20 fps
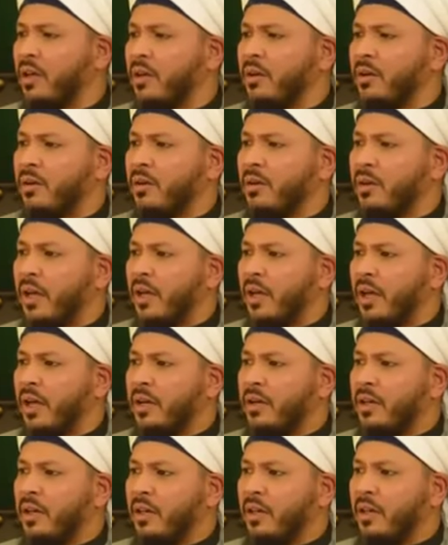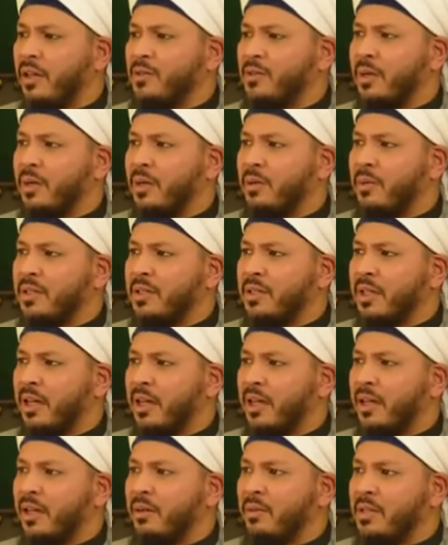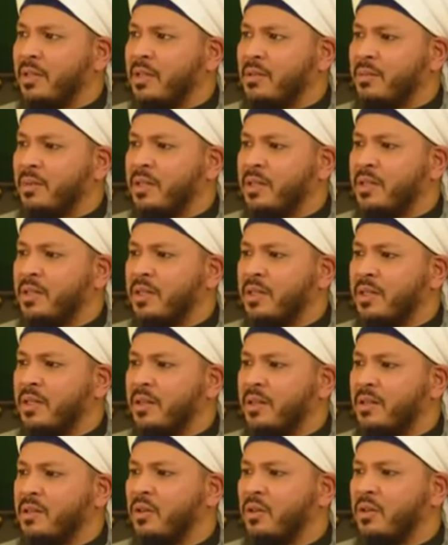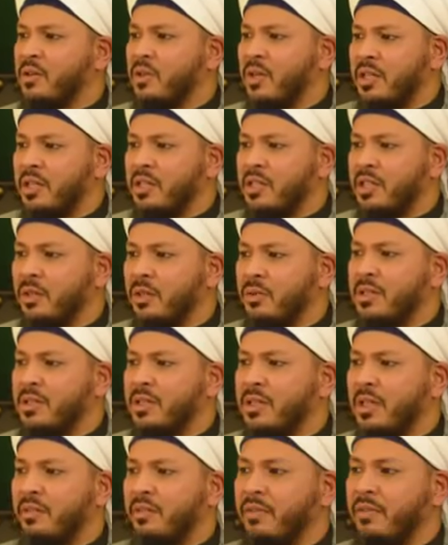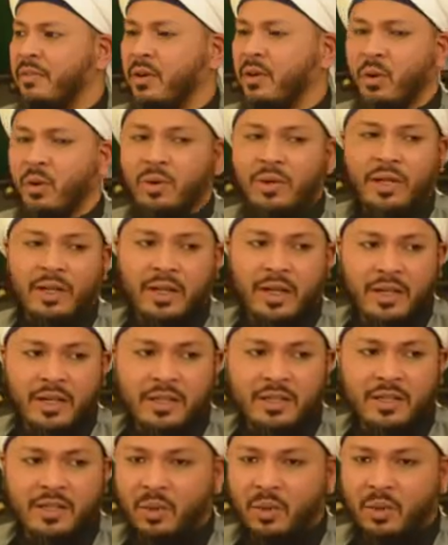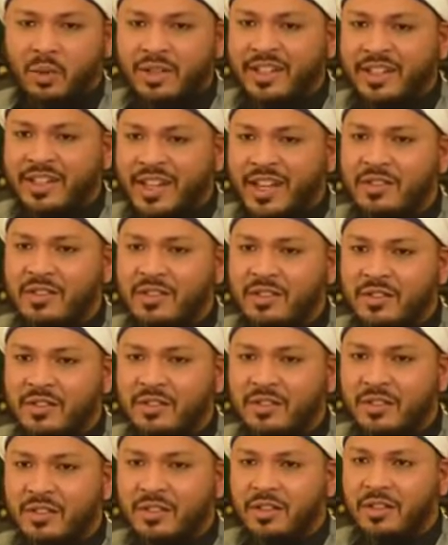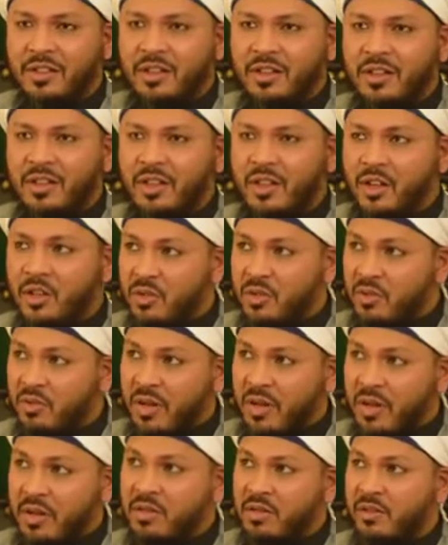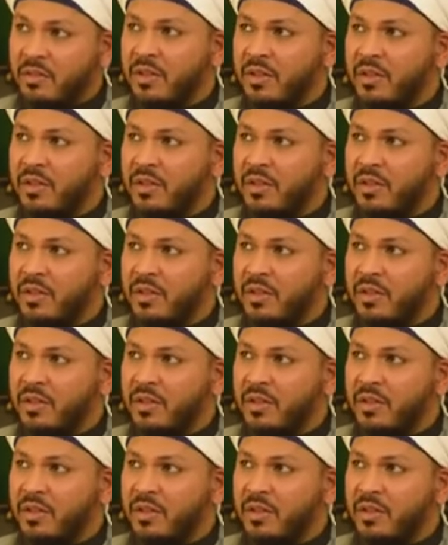And Allah subhanahu wa ta'ala, with His mercy, He is also continuously giving holy nights and holy days into the rest of the